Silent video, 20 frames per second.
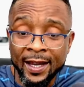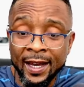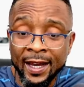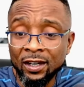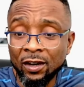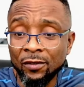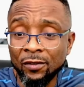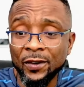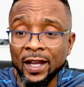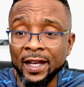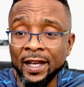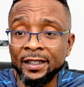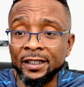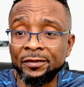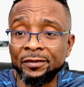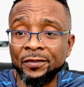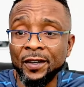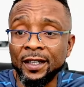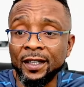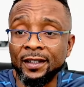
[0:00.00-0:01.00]
of like the
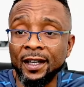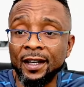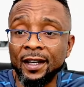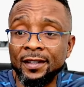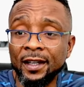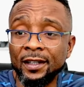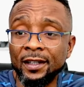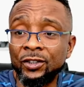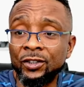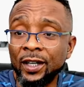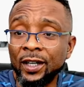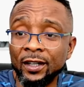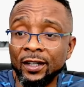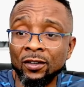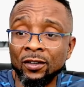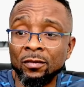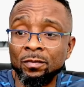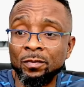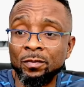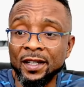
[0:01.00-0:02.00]
fact that a trailer
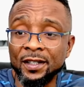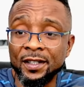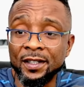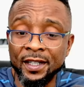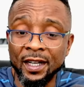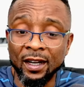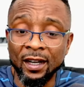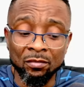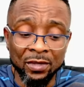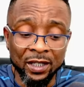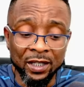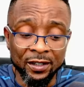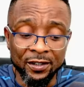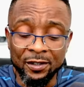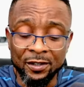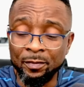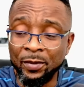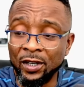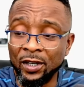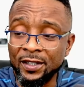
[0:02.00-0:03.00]
don't pass their
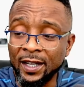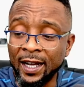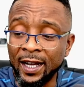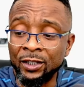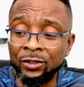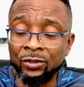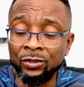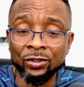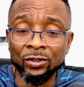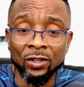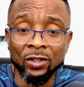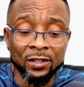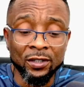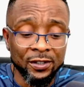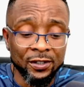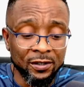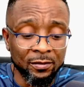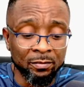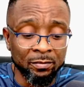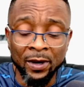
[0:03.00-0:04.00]
mist, but I do not
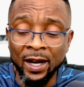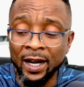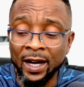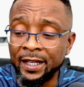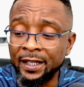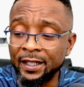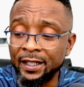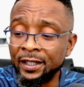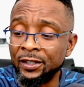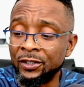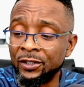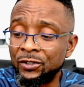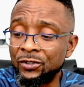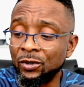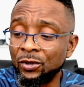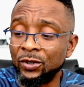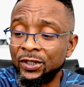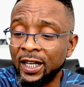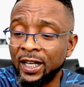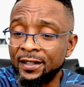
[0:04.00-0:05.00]
buy
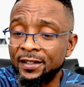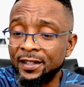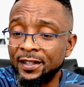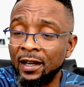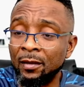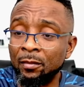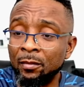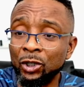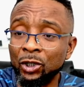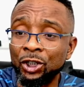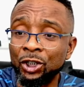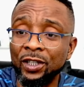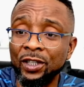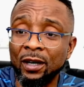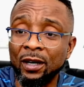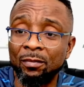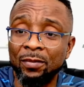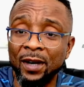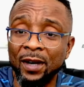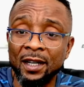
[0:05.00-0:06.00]
into that
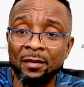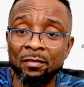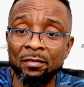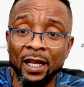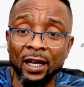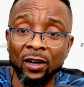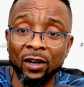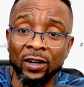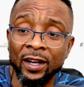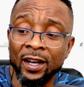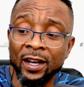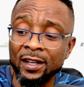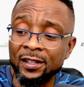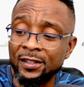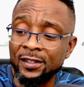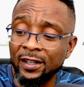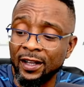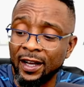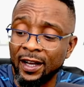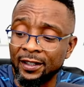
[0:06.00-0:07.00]
emotional blackmail or
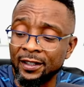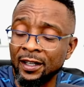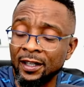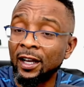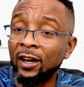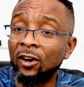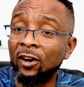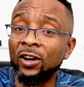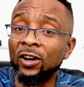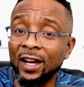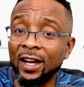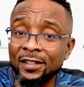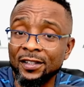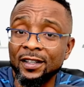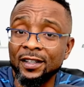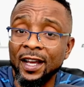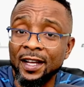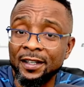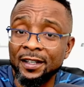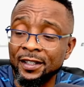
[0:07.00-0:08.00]

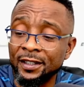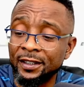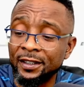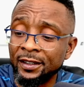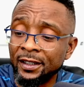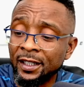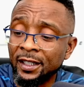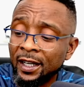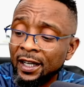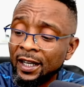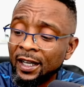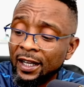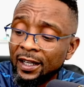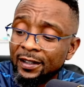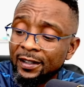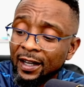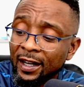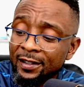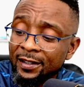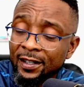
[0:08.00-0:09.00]
gaslighting
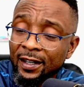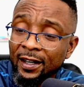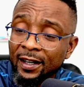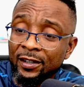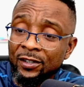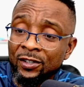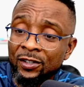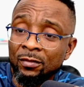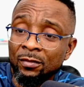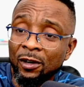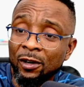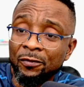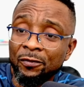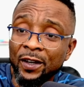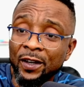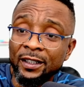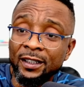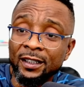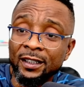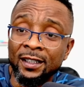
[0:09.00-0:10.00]
that some of
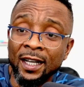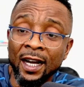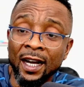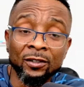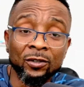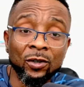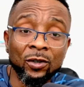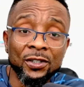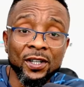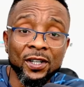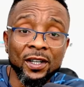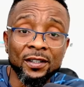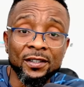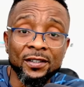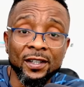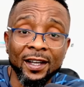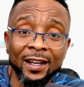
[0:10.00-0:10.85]
the Dangote's